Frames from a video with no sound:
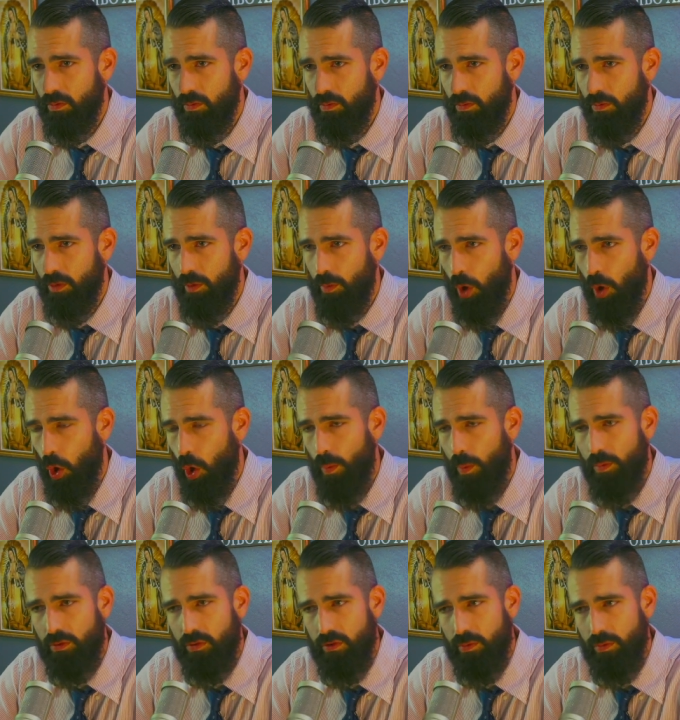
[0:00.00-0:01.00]
the
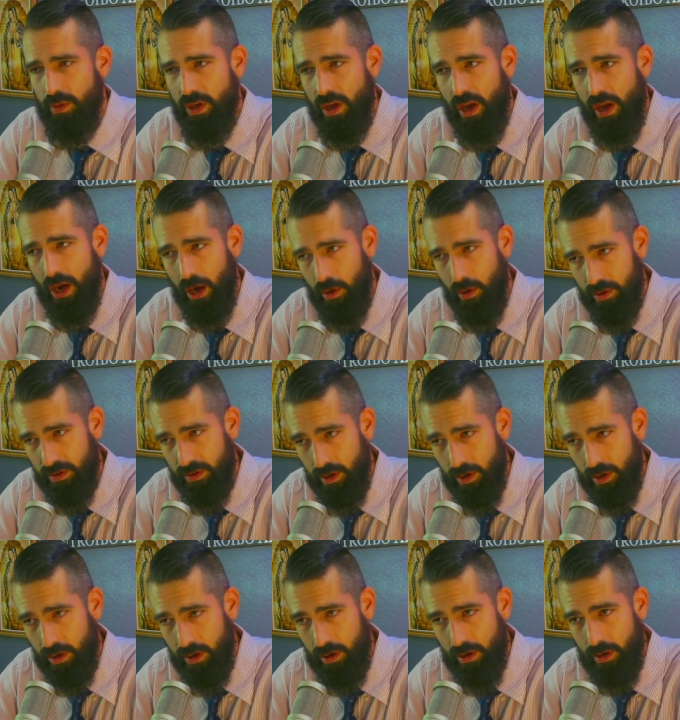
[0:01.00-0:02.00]
Pope to be a
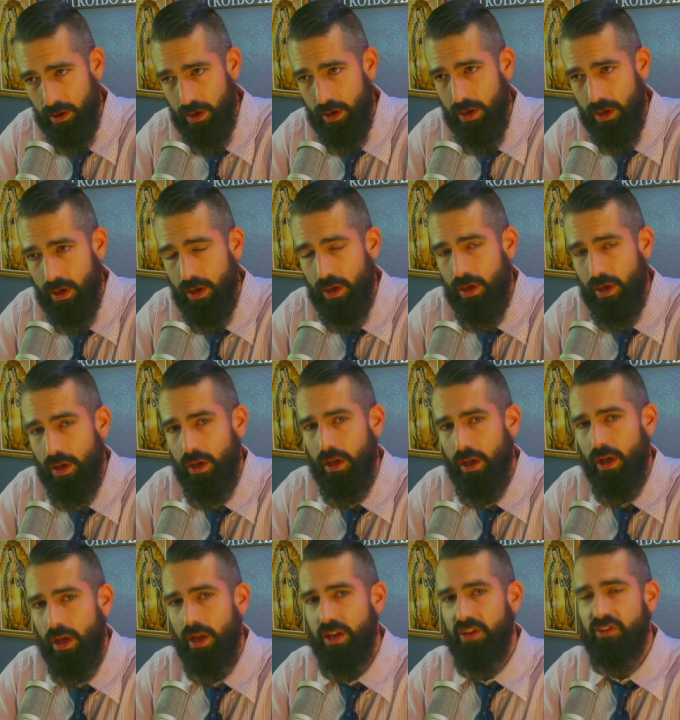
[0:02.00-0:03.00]
heretic,
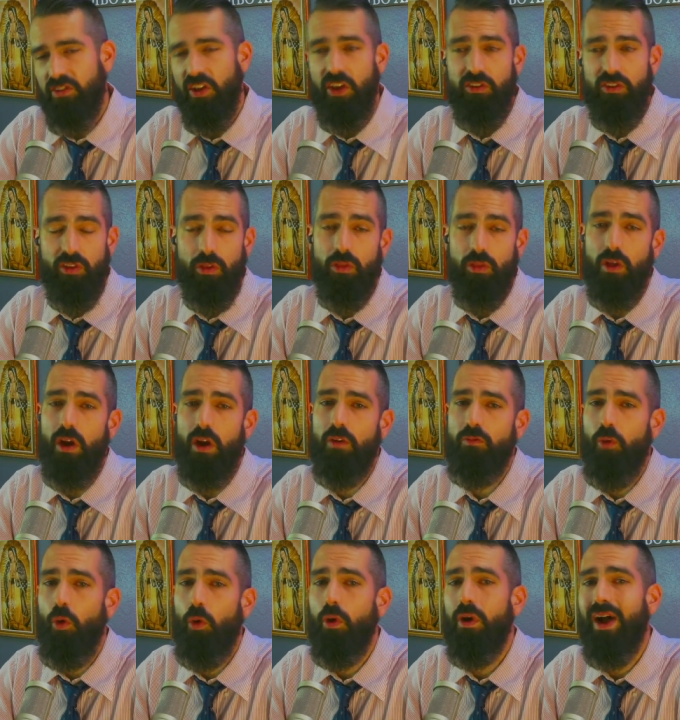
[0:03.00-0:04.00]
and he says,
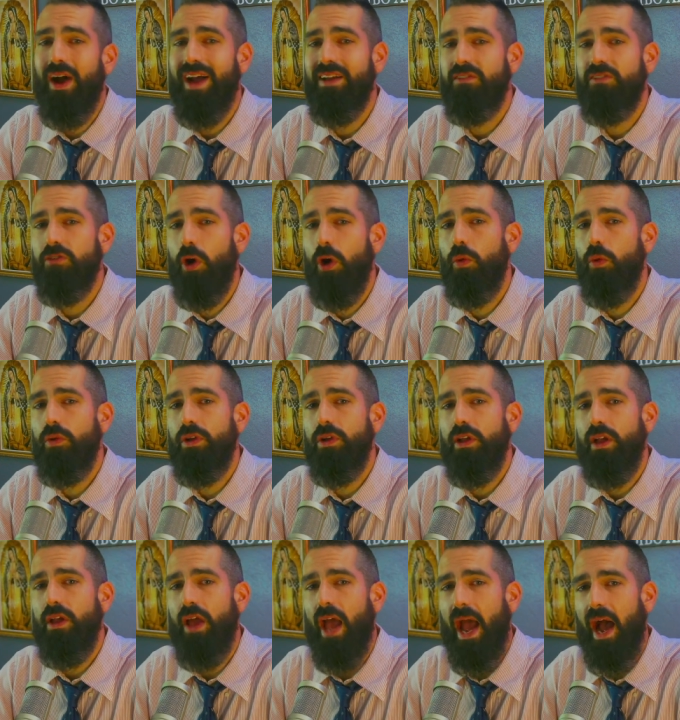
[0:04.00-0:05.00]
Therefore, I don't
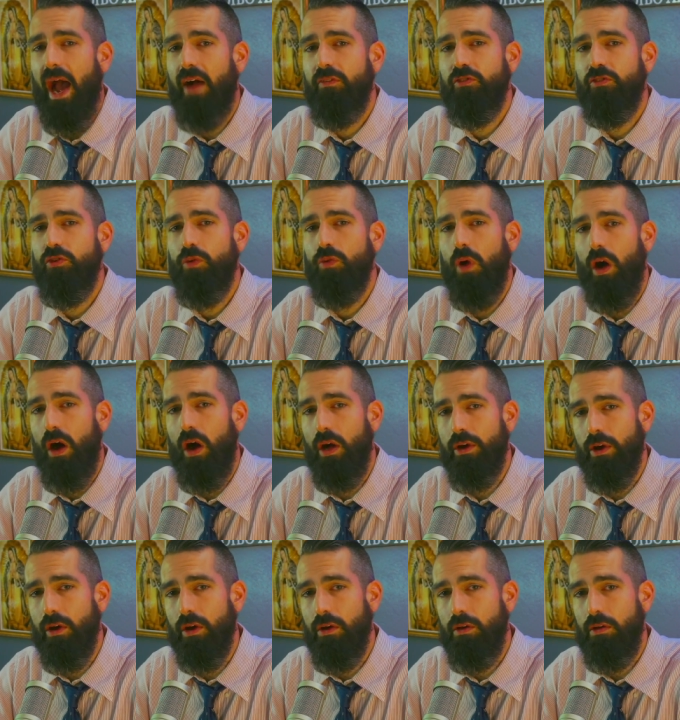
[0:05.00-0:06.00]
have to
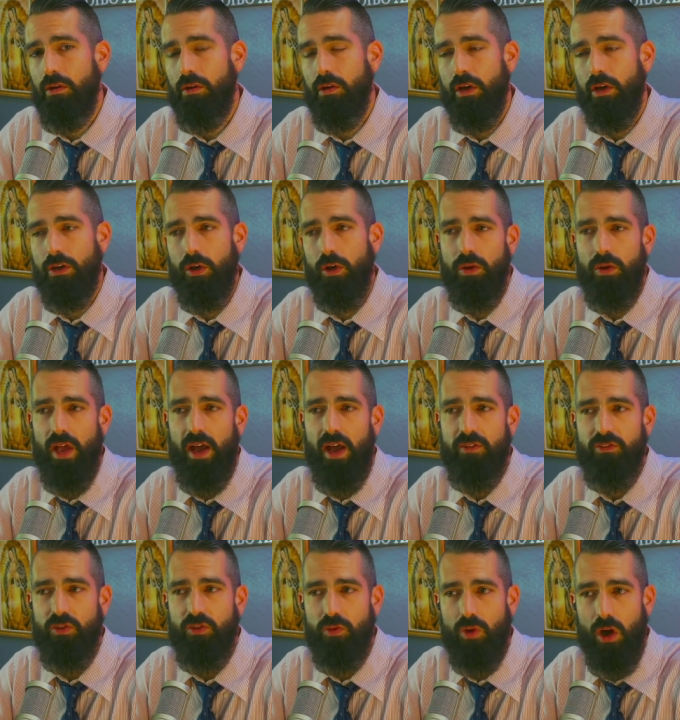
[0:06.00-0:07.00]
honor, I don't have
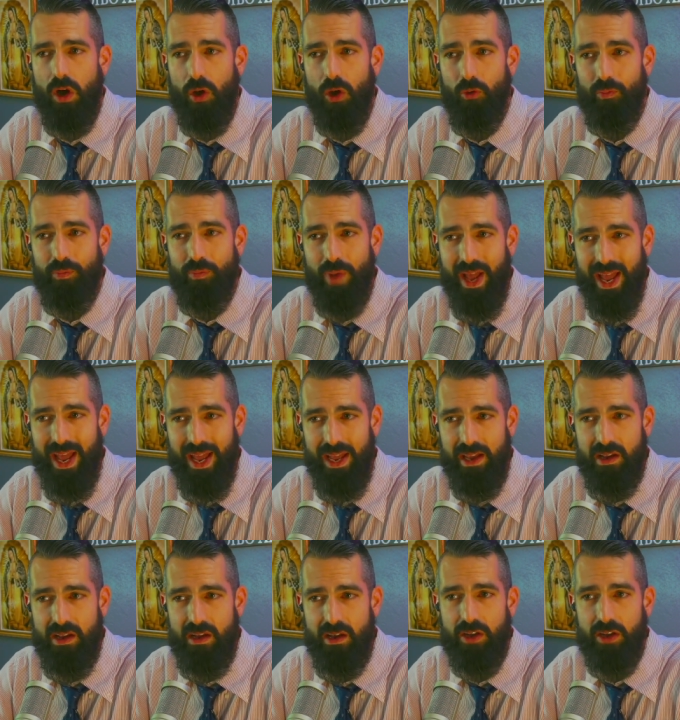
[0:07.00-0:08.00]
to
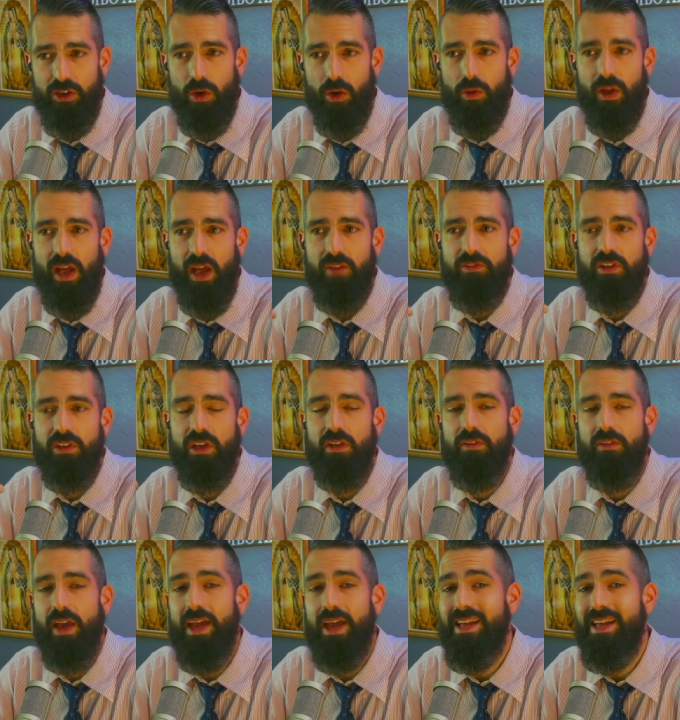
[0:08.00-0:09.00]
obey, I don't have to give
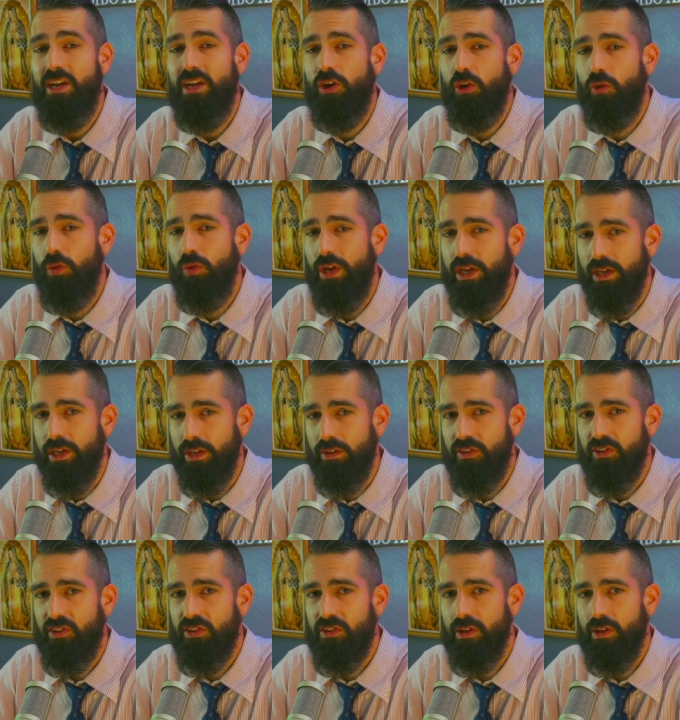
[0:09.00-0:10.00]
any
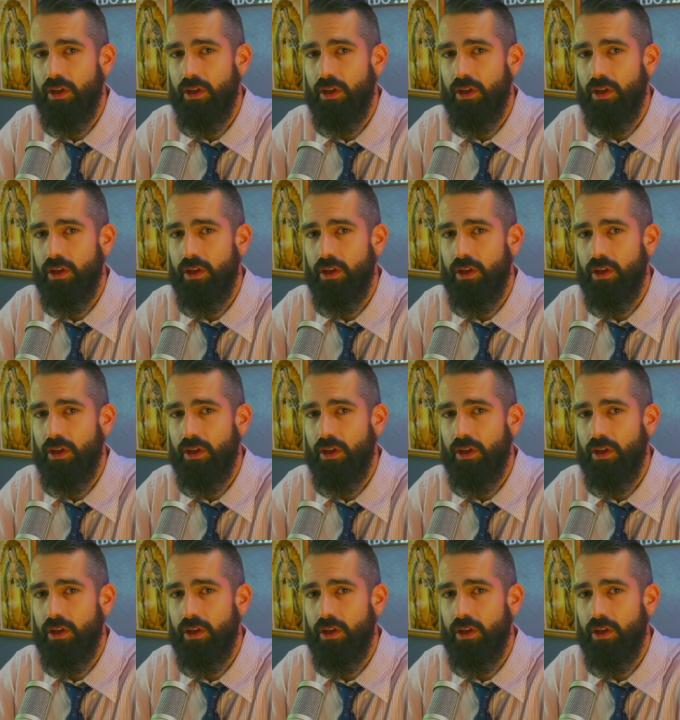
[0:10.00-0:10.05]
credence